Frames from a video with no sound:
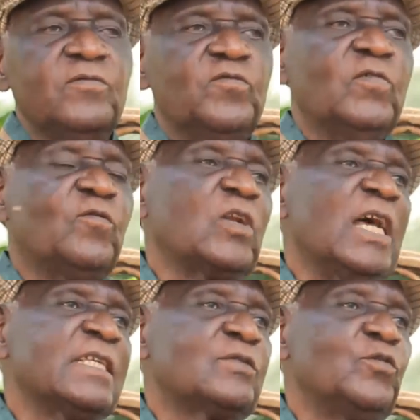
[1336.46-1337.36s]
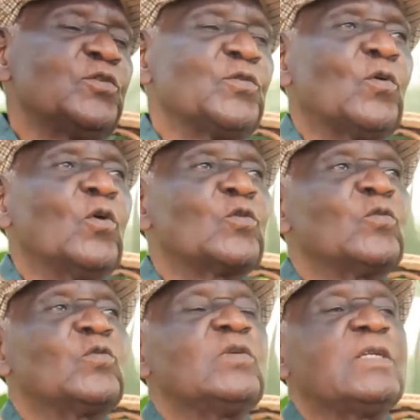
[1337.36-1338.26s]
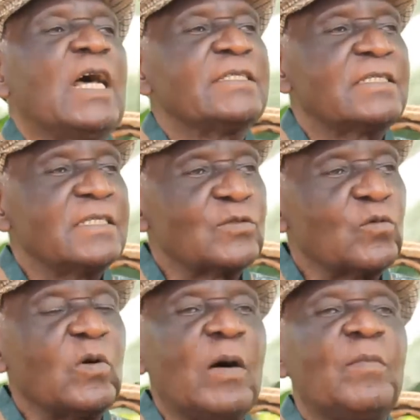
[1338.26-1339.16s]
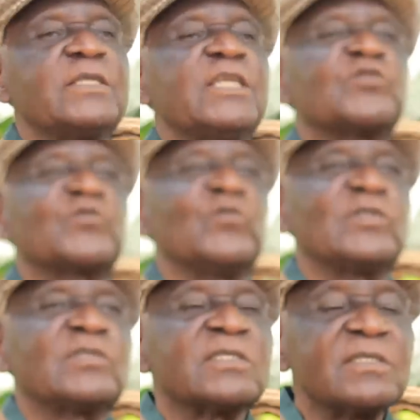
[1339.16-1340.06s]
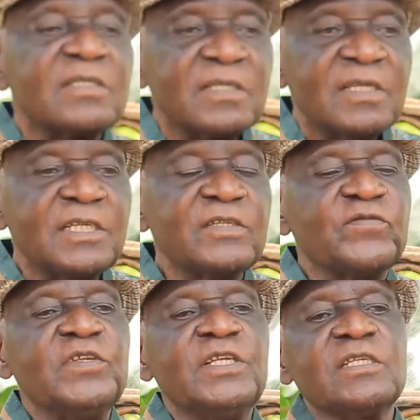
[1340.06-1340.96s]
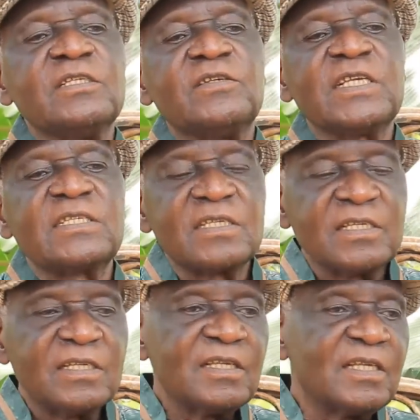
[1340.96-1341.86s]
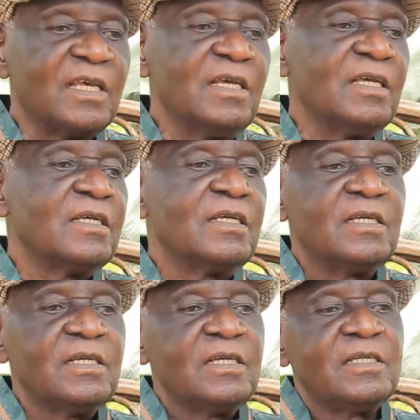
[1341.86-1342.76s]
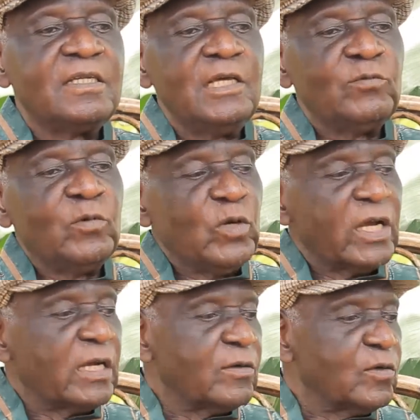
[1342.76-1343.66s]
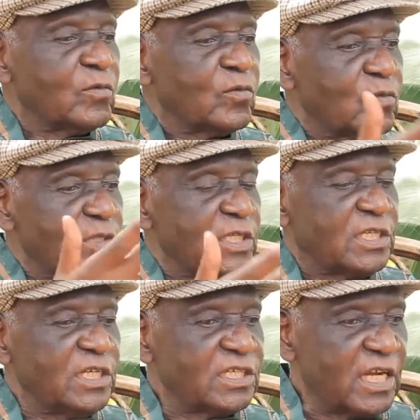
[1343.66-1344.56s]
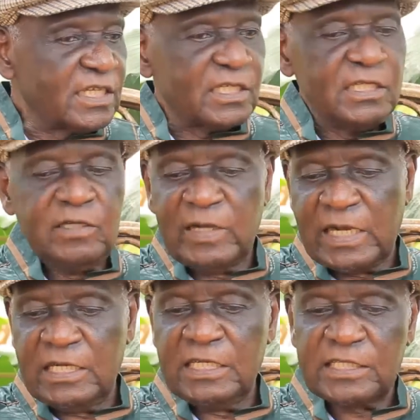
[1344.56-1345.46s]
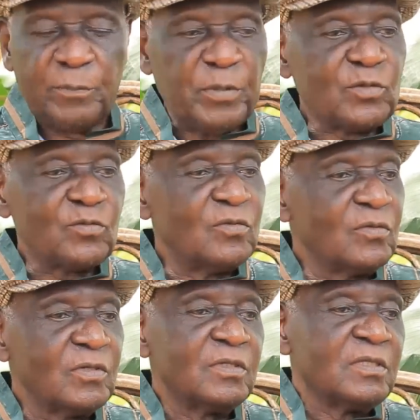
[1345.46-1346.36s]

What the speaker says: For us, we used to go to dances, we wear the suit, evening dress. Then we move around with the t-shirts in the sapatu.